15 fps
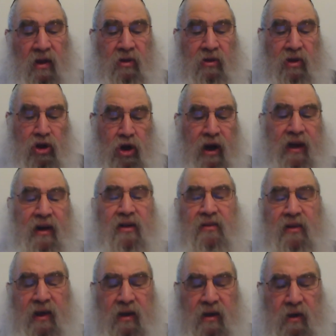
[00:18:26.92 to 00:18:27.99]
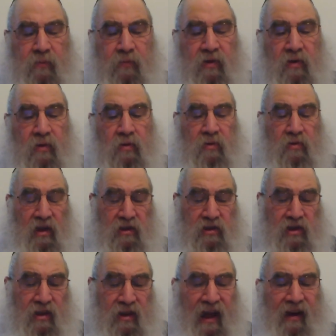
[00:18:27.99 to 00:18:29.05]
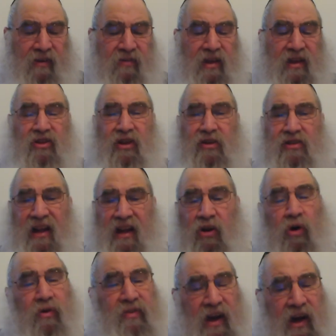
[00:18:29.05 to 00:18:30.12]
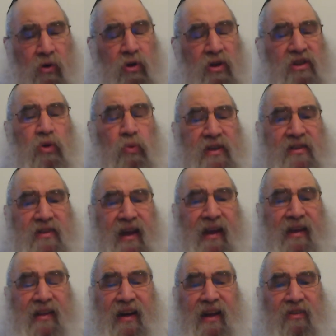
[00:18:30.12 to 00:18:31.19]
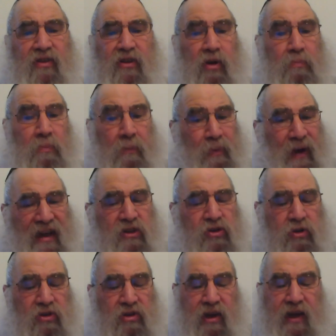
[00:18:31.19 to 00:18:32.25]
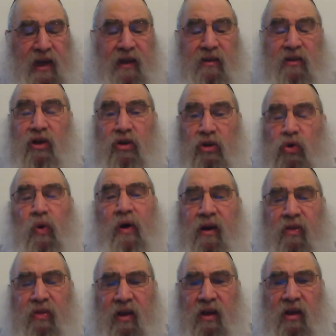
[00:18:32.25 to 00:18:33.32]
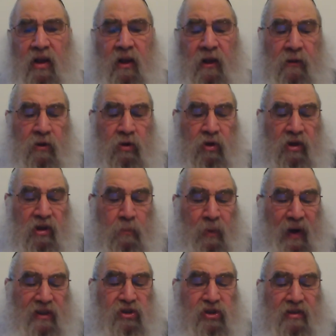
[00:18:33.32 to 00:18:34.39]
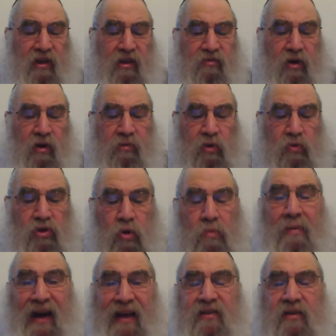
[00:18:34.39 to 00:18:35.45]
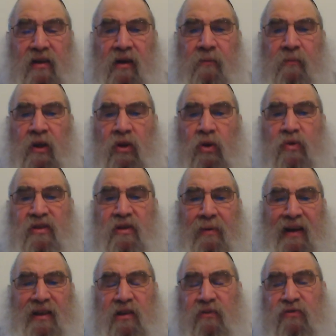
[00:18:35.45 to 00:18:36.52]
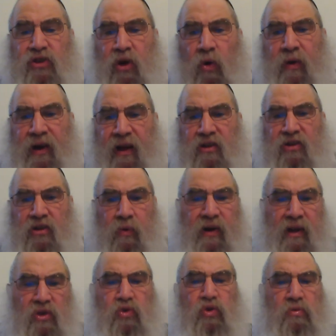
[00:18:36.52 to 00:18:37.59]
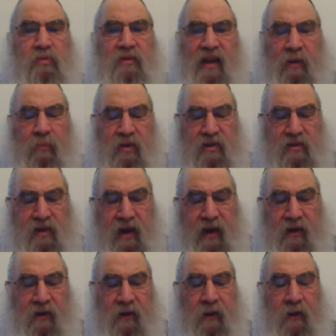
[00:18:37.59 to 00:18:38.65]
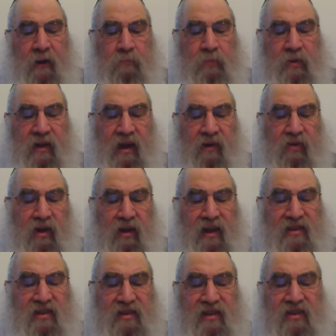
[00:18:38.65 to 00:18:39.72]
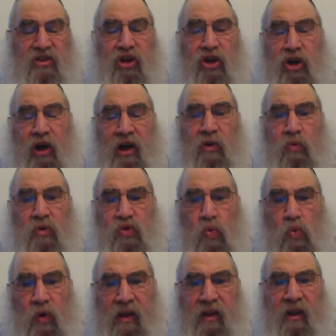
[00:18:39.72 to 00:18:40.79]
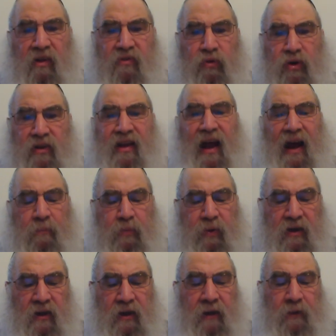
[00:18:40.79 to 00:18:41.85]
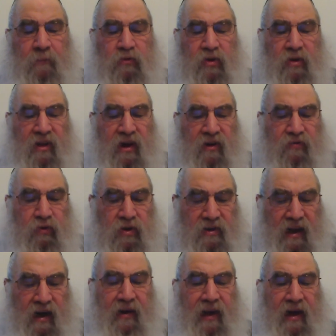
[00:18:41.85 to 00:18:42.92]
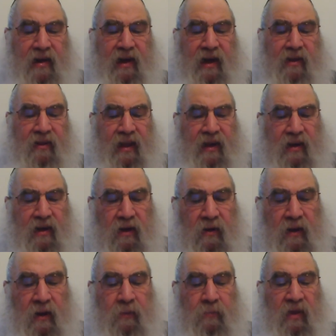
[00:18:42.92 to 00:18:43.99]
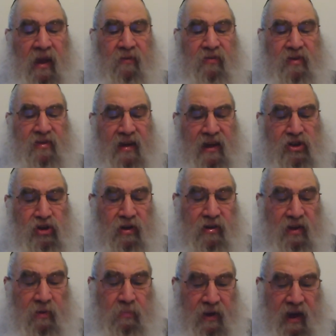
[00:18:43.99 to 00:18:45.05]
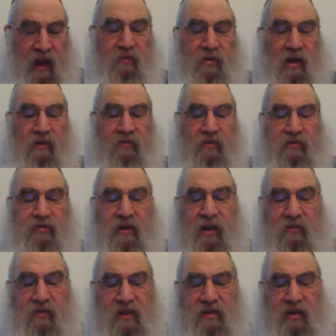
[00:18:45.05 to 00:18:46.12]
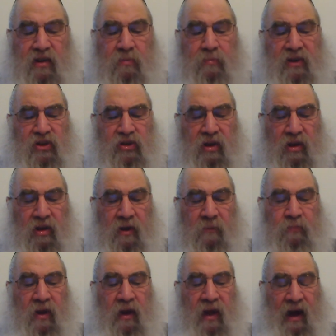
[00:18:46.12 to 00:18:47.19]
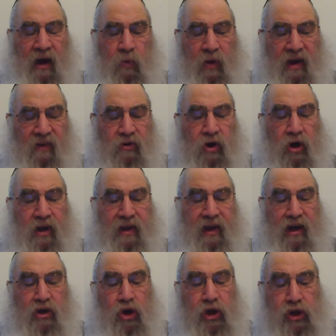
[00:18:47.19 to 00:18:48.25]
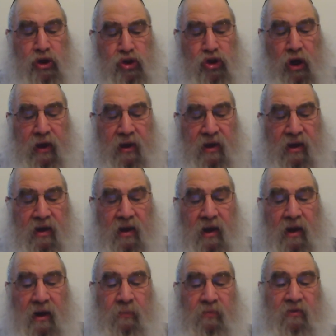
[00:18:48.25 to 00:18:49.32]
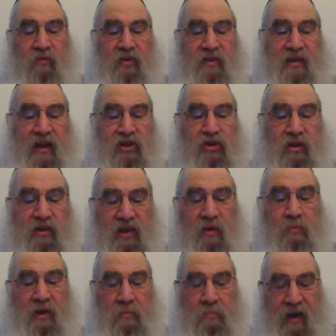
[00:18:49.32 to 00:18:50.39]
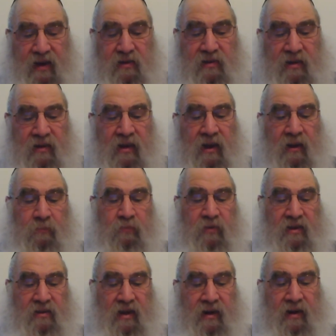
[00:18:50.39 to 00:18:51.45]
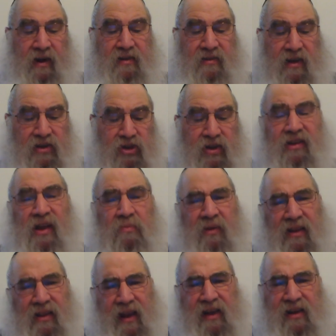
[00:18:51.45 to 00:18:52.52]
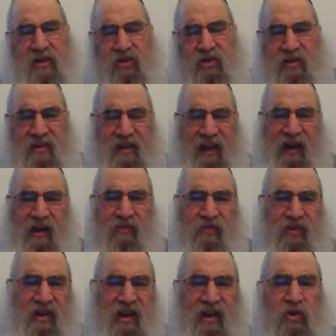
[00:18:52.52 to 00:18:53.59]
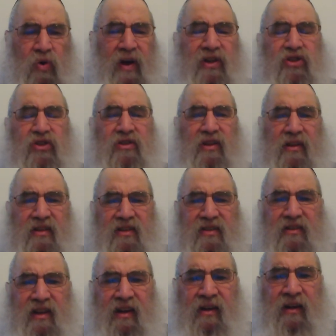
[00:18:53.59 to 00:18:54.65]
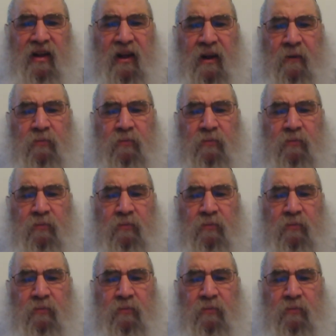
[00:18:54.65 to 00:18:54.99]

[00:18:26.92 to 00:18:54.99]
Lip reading: The koyin is like that. Lav, you know. And over here also we're saying that even though the pashtos the koyin didn't do anything, the pashtos advarim there was no maisa. There was a maisa of someone else. Someone else was metami this koyin. But nevertheless, since the Kohen was willing for it to happen, so therefore is Harei HaKohen Leka. And Vezesha Timi, Evel Vulfnei Velisit Mikshel. However, Hoya Kohen Shegig, Vezesha Timi Mezid, is Harei Zesha Timi Leka. So there's a lot of questions on this din.